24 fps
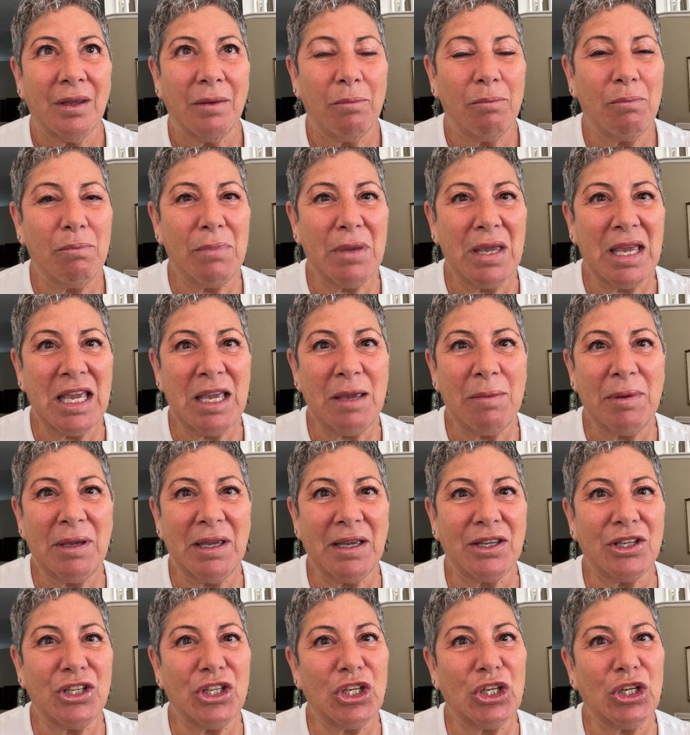maybe
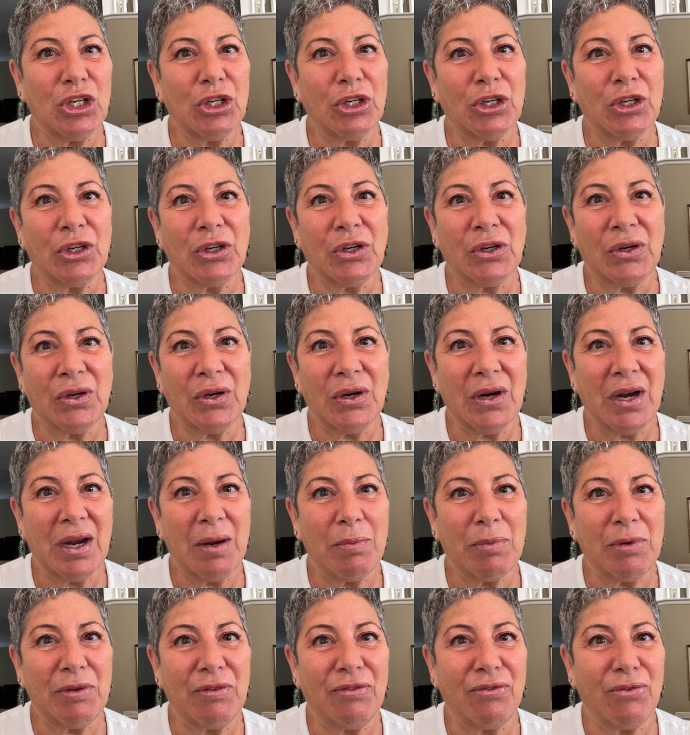a year
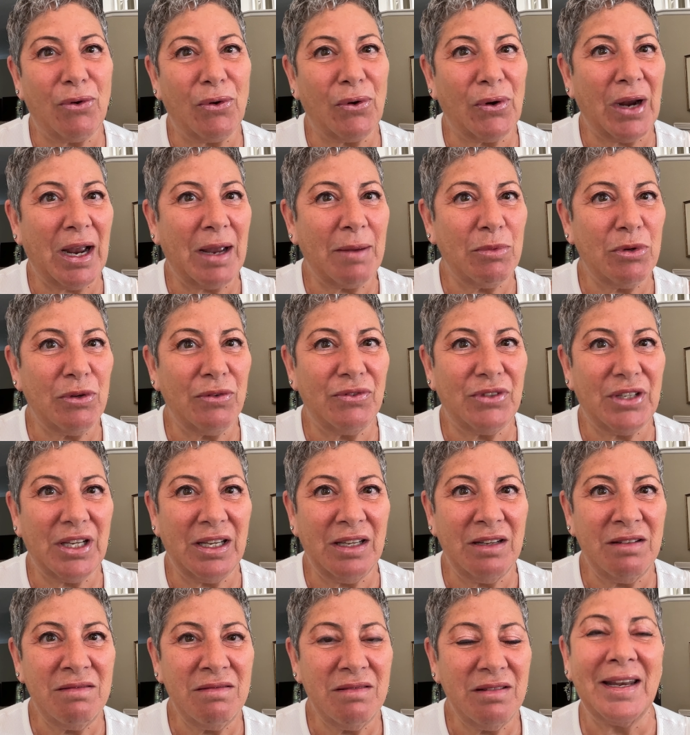before I moved
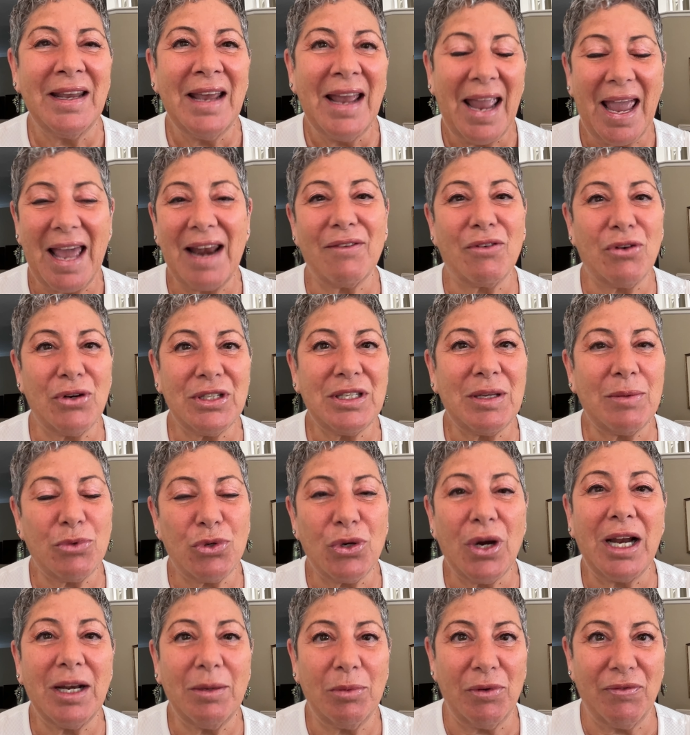in. And of course I'm
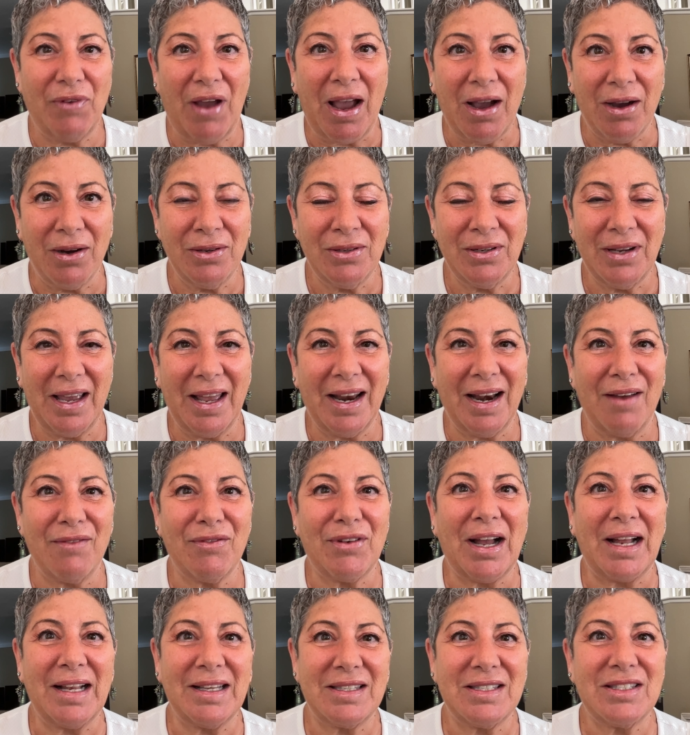trying to move out and I've
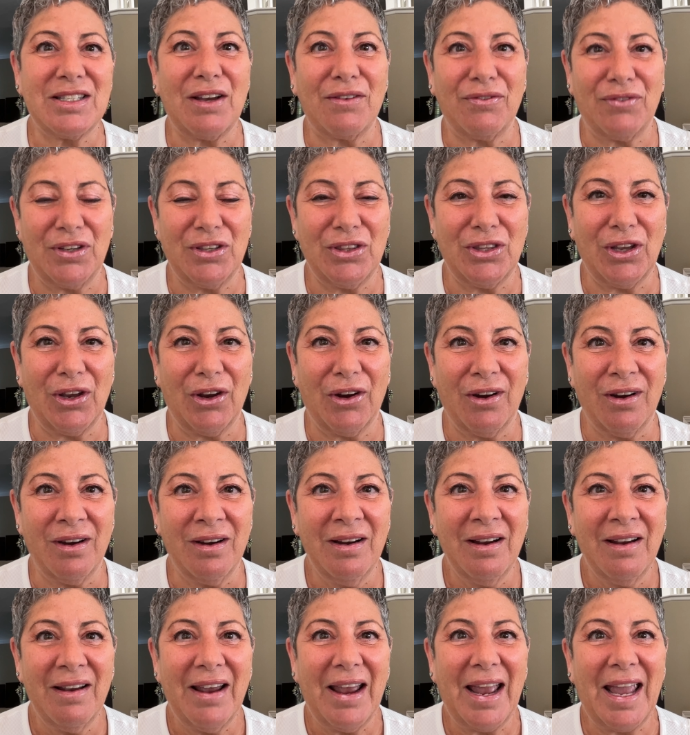got stuff in there
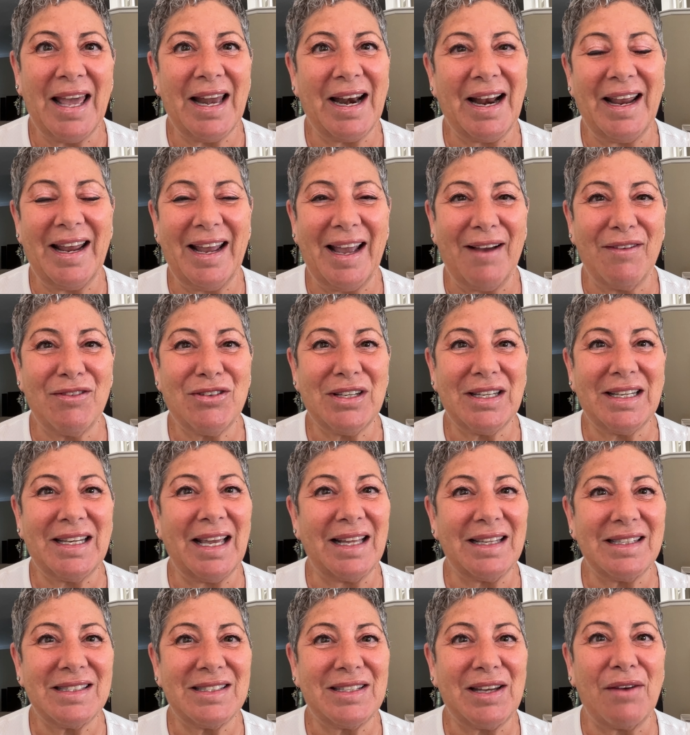and I have to
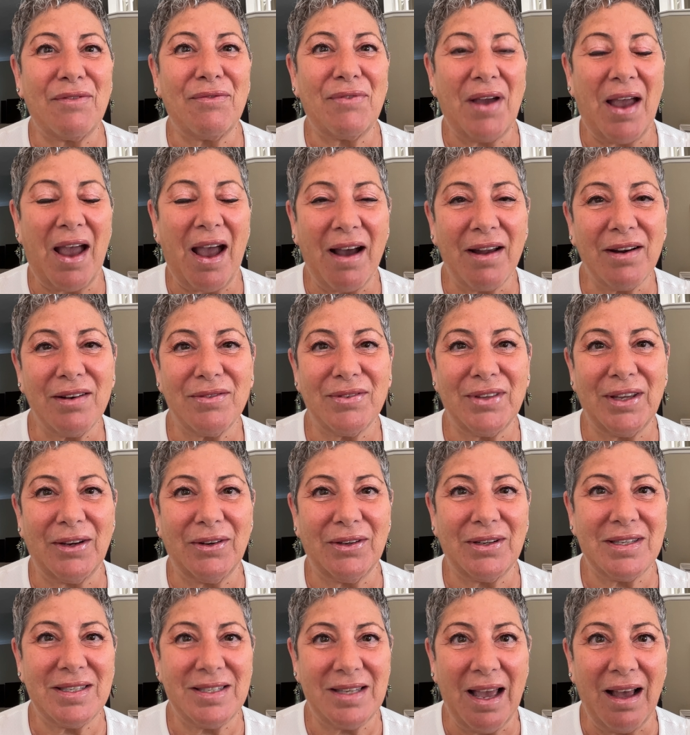get stuff out of there
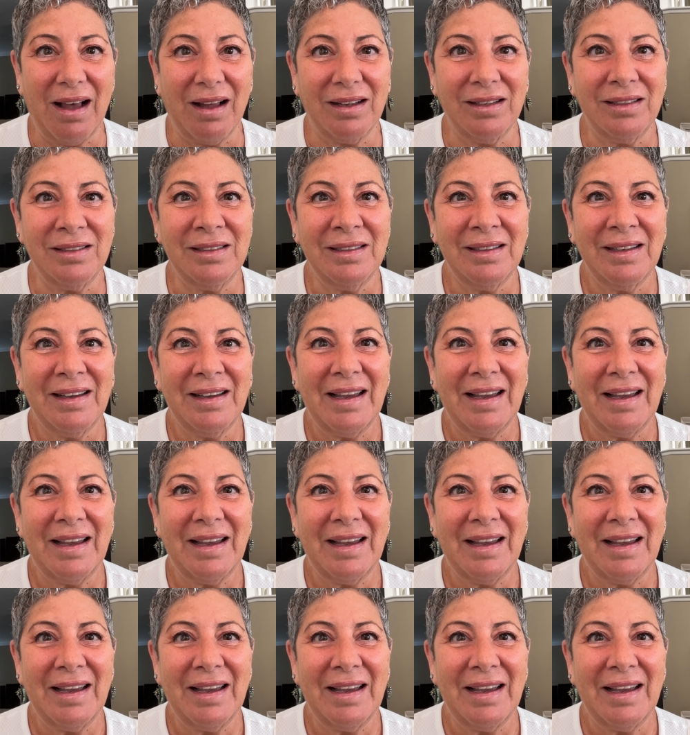to sell.